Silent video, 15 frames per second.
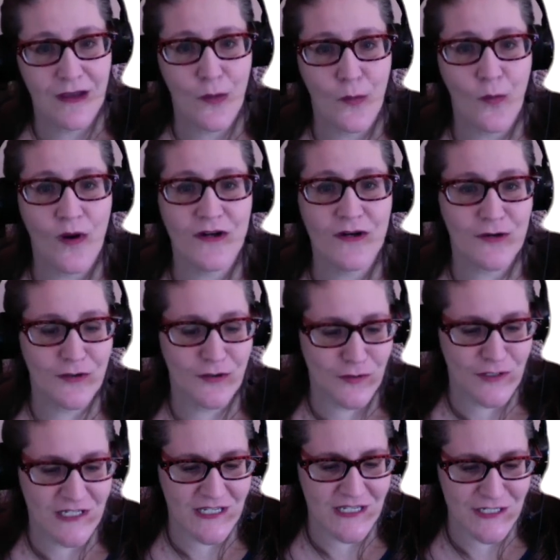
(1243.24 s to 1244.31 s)
What are you
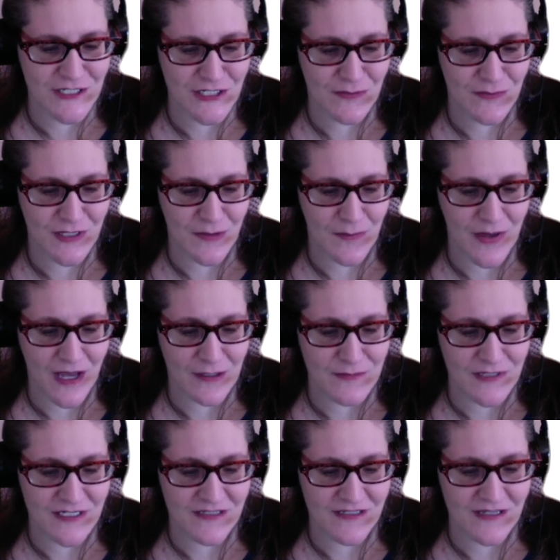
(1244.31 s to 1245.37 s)
teaching me about
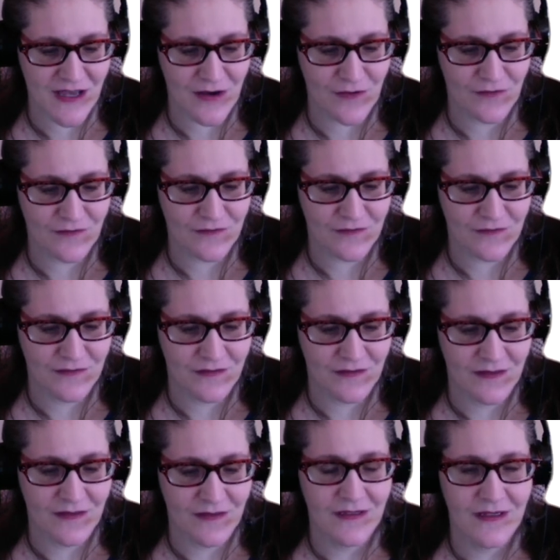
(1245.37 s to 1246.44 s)
myself?
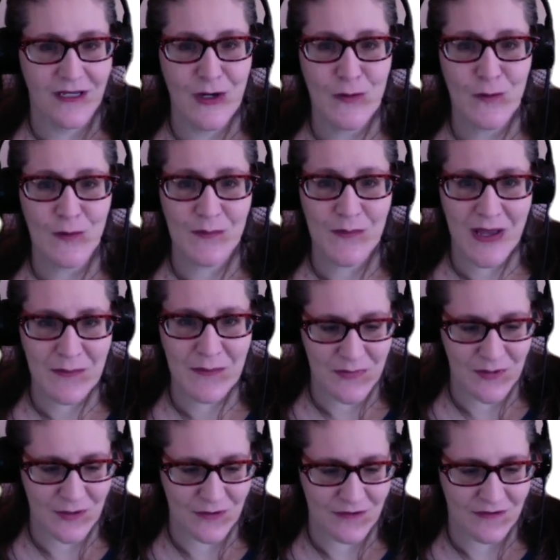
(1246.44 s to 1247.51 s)

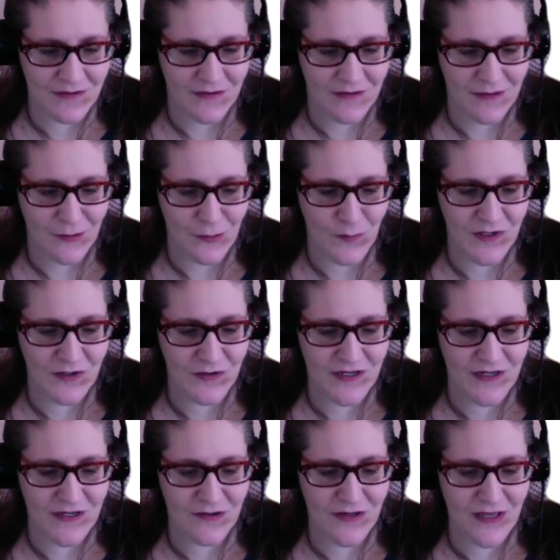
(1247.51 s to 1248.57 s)
Remember, we are
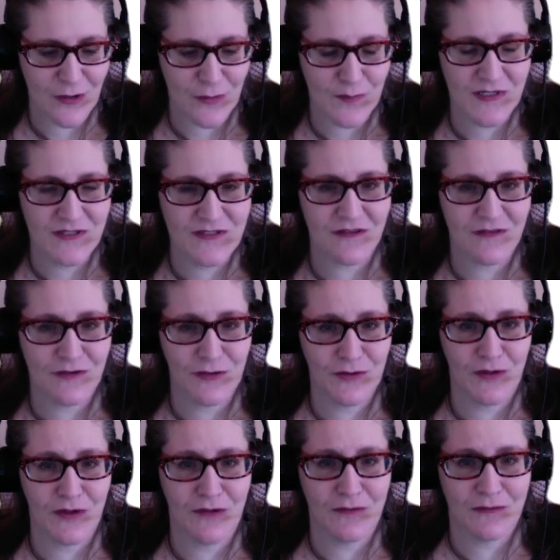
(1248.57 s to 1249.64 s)
here to help each other
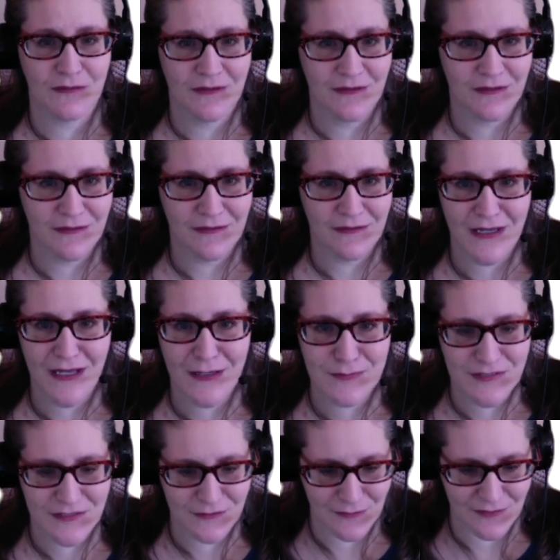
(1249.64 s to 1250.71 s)
grow. I
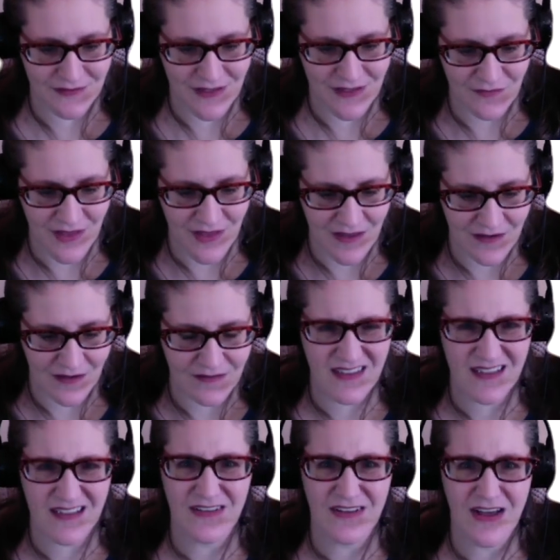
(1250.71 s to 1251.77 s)
absolutely love that. I
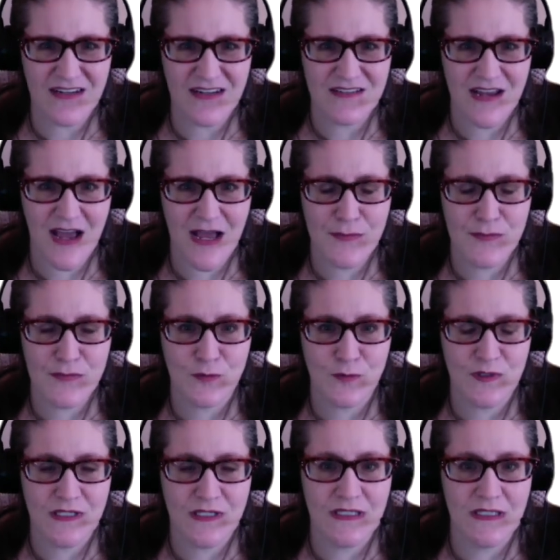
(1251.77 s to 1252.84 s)
think a lot of times
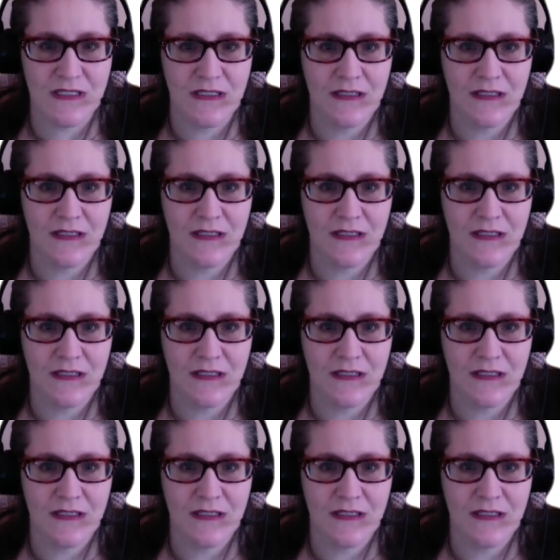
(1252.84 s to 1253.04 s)
we